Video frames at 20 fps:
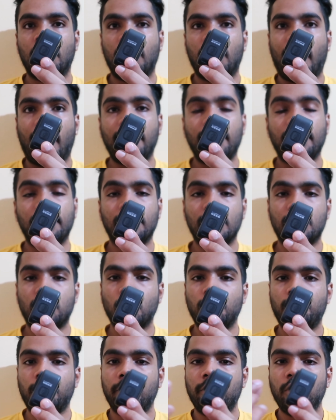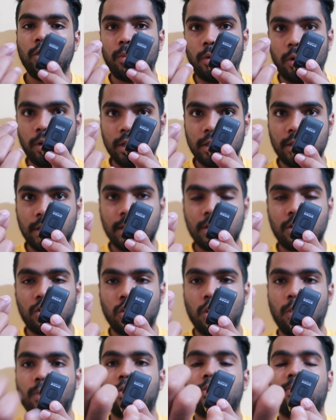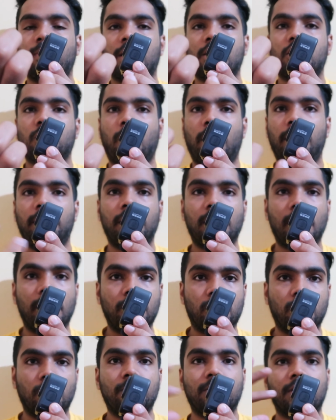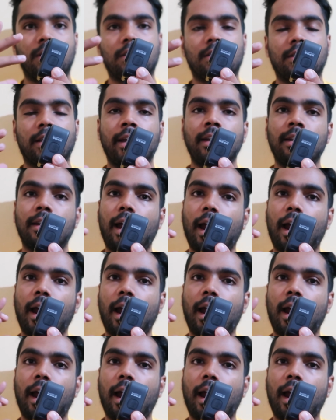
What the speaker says: And in the super view mode, it just zooms much wider and zooms inside,